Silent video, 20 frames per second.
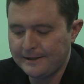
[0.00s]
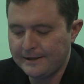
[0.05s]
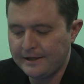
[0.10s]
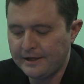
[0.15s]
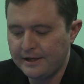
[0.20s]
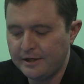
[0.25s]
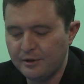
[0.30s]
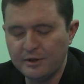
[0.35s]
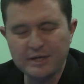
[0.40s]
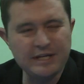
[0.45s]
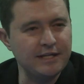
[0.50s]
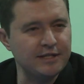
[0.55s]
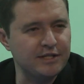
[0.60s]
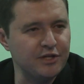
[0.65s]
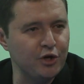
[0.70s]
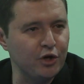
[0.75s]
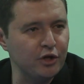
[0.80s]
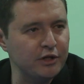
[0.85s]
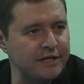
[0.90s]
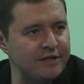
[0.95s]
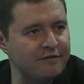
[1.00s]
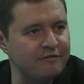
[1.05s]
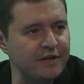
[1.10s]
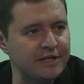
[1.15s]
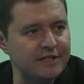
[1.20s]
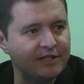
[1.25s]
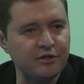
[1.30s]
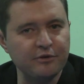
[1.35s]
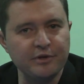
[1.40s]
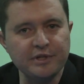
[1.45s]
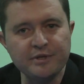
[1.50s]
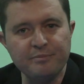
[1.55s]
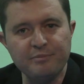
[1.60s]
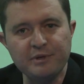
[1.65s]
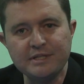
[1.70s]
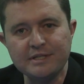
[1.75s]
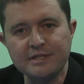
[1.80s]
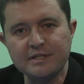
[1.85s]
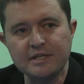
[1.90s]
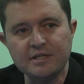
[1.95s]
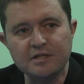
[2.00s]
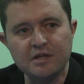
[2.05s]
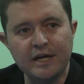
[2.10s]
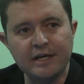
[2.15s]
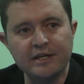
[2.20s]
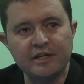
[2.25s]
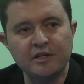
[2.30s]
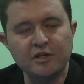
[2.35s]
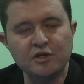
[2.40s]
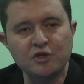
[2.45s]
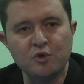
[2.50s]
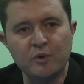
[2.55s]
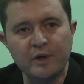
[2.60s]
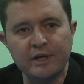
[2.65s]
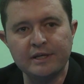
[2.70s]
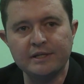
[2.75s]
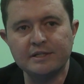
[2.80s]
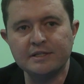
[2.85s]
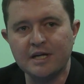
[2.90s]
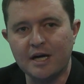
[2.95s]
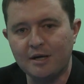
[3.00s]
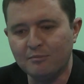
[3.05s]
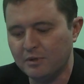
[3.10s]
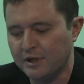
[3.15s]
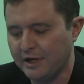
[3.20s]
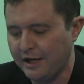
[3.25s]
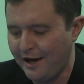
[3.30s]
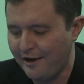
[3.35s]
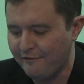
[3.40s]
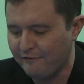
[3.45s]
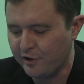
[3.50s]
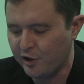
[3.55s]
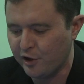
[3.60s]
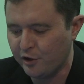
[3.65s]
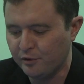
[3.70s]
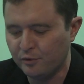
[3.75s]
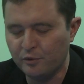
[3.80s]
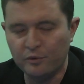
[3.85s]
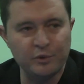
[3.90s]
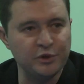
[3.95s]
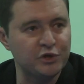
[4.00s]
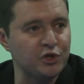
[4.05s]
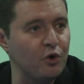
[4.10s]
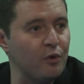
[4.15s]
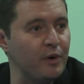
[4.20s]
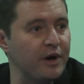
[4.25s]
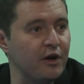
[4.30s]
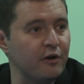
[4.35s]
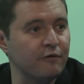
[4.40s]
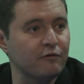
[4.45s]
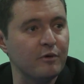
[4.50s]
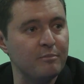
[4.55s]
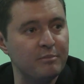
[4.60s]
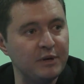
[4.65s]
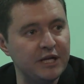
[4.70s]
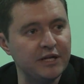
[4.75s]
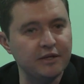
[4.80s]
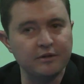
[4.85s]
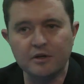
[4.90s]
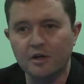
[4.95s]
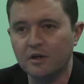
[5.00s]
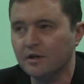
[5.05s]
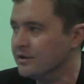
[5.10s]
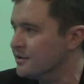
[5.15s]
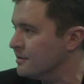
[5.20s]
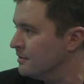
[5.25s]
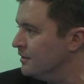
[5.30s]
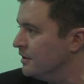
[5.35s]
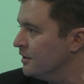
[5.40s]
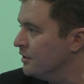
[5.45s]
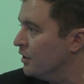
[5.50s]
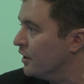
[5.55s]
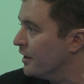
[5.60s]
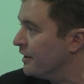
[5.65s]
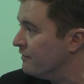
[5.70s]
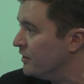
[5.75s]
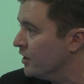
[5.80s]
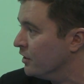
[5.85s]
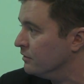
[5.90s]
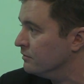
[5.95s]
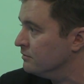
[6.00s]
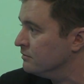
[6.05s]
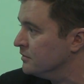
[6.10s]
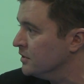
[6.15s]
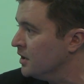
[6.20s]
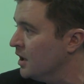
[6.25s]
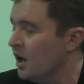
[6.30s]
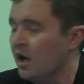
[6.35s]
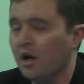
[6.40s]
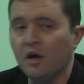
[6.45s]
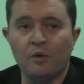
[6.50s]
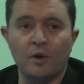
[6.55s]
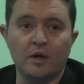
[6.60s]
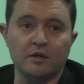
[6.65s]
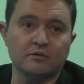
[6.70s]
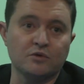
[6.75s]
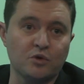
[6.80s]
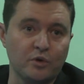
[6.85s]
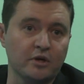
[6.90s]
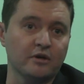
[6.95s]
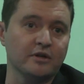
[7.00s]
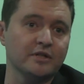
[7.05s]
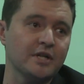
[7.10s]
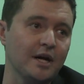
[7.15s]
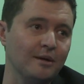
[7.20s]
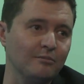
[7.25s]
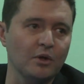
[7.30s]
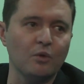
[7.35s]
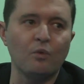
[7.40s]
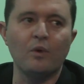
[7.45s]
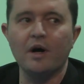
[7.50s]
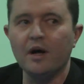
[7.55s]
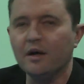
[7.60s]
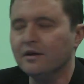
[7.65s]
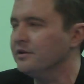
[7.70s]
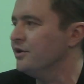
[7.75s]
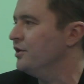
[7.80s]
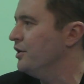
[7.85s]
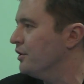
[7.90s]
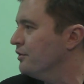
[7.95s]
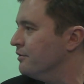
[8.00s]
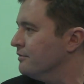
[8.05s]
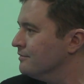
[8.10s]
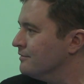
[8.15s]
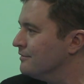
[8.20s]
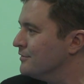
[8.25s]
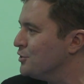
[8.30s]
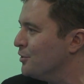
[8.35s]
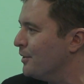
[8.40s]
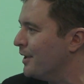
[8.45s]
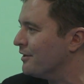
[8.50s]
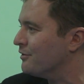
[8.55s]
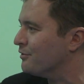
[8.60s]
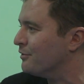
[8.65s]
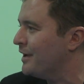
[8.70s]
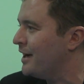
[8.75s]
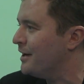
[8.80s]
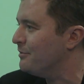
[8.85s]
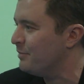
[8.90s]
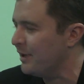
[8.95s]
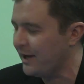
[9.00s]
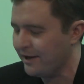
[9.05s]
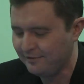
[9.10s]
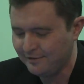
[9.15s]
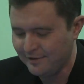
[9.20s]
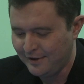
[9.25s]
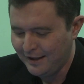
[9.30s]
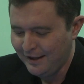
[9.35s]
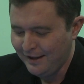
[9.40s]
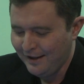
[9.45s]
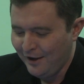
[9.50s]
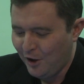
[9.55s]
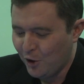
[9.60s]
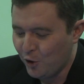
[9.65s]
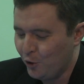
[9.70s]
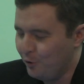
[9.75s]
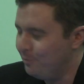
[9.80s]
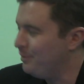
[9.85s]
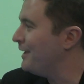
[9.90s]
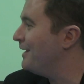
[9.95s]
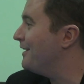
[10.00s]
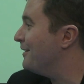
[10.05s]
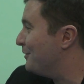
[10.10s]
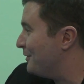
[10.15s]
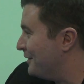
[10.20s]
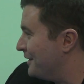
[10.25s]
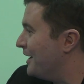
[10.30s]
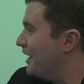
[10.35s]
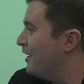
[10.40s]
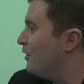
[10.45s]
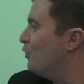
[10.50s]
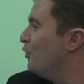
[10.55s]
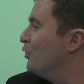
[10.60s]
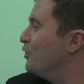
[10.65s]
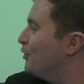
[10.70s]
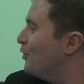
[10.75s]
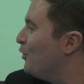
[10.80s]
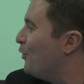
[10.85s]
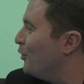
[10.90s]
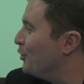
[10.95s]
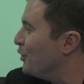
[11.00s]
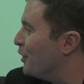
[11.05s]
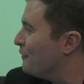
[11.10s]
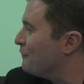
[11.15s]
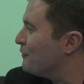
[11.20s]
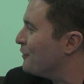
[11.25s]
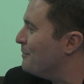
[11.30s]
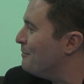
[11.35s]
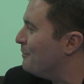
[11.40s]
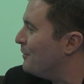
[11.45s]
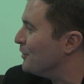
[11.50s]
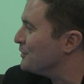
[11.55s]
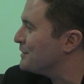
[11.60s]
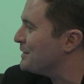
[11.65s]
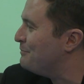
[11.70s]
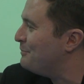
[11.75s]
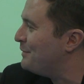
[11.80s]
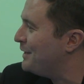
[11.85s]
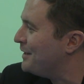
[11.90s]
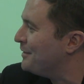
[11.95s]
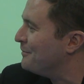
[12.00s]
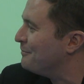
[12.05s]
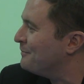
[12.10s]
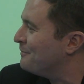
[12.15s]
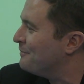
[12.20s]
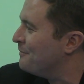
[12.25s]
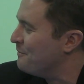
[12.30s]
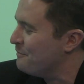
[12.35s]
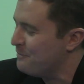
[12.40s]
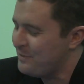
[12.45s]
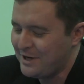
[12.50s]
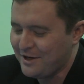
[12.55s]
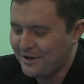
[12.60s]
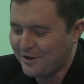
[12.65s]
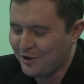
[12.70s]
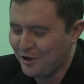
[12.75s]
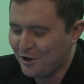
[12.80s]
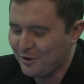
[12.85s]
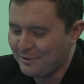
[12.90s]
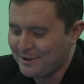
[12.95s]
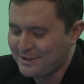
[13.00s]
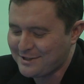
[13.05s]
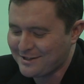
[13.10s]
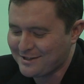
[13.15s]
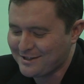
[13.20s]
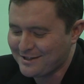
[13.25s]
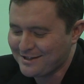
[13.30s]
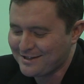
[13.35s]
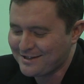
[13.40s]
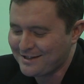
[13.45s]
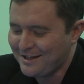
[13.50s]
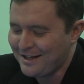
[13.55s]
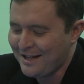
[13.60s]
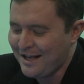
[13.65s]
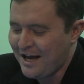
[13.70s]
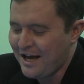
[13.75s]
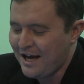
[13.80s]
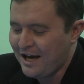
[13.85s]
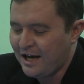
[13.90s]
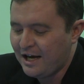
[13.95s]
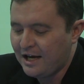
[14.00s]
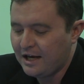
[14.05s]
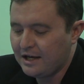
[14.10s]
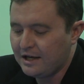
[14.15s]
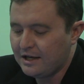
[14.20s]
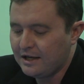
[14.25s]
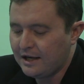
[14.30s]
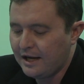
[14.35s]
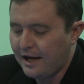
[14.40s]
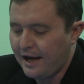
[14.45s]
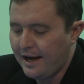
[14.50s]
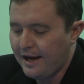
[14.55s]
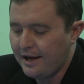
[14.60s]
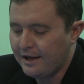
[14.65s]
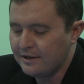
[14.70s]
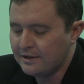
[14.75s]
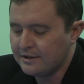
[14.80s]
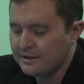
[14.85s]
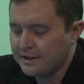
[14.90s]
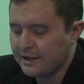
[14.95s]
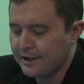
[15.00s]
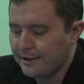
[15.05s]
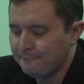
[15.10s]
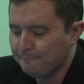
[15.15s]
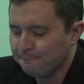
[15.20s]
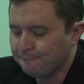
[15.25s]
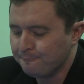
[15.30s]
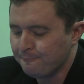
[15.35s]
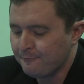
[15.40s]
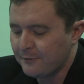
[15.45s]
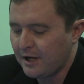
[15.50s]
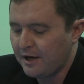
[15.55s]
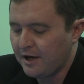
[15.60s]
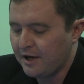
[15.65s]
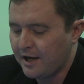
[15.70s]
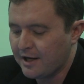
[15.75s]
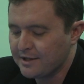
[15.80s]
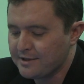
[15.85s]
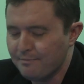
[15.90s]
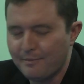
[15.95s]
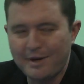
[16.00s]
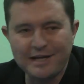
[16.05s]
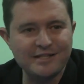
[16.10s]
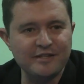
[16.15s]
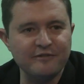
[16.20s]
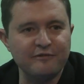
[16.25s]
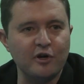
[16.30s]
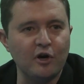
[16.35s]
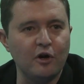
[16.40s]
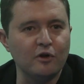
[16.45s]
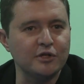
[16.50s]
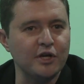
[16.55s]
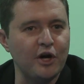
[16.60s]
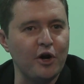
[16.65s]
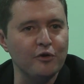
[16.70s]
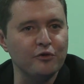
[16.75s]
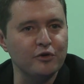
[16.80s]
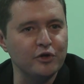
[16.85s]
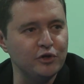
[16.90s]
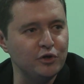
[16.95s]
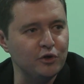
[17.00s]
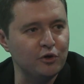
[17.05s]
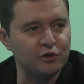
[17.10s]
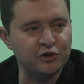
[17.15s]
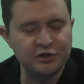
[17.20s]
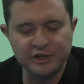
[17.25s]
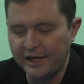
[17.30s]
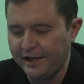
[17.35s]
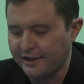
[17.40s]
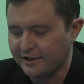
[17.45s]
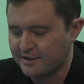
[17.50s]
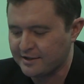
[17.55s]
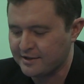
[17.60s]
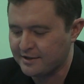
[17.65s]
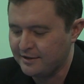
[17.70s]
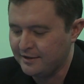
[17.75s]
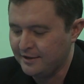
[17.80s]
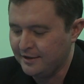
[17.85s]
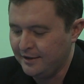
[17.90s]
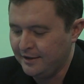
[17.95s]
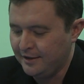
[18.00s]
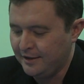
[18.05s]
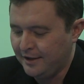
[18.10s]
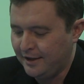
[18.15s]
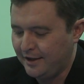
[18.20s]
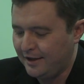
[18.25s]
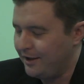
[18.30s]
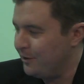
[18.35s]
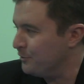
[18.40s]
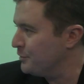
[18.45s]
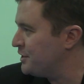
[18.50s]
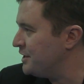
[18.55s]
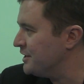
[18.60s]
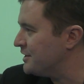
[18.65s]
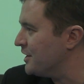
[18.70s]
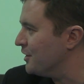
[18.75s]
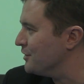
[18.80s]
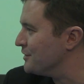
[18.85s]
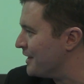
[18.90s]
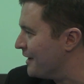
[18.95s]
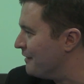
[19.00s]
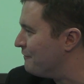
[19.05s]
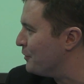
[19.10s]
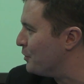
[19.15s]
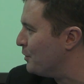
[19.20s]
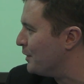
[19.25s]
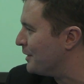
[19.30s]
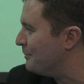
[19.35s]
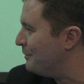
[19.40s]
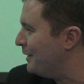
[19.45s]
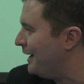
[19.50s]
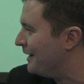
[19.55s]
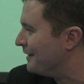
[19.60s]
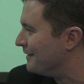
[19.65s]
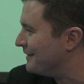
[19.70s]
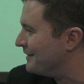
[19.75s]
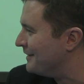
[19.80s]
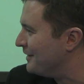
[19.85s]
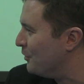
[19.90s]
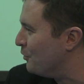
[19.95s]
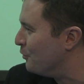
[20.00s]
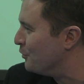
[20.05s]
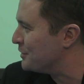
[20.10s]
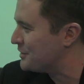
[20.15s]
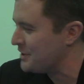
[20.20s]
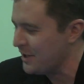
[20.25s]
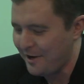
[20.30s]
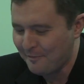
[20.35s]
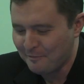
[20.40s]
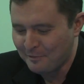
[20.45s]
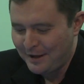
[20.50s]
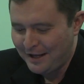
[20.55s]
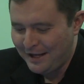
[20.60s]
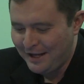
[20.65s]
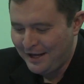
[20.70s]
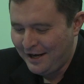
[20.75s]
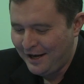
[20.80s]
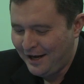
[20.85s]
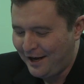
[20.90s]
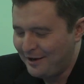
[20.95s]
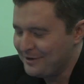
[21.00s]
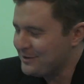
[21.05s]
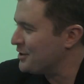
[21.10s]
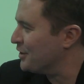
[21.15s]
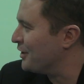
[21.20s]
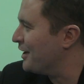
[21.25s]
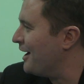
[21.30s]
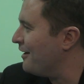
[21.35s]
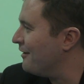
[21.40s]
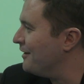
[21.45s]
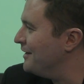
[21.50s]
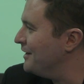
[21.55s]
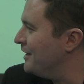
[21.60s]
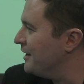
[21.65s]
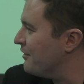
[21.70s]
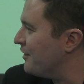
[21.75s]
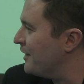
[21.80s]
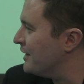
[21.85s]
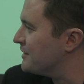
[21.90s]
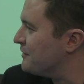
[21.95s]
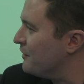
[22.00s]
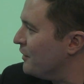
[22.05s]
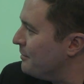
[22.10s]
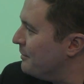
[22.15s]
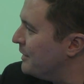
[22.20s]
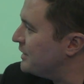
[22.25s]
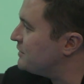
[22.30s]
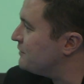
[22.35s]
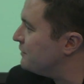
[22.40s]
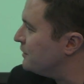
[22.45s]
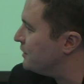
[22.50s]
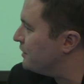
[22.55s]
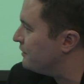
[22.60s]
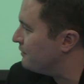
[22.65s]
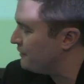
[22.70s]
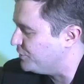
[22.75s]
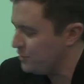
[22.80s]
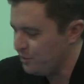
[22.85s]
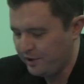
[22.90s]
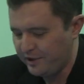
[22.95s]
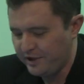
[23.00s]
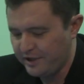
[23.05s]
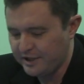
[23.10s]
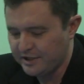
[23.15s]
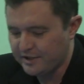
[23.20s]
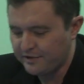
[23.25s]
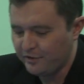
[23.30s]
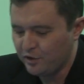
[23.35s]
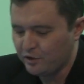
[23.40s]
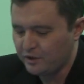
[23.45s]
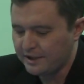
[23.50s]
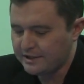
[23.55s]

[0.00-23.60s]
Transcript: He is an early investor into businesses like Twitter, Tumblr, Evernote, which all went over $1 billion. Not Evernote. Well, Twitter and Tumblr, well, you know, 2 out of 3 ain't bad. Uber, yeah, Birchbox, all over a multi-billion dollar businesses. And has a massive goal to own the New York Jets, which he tells everyone about all the time. So Gary, thanks very much for doing the interview.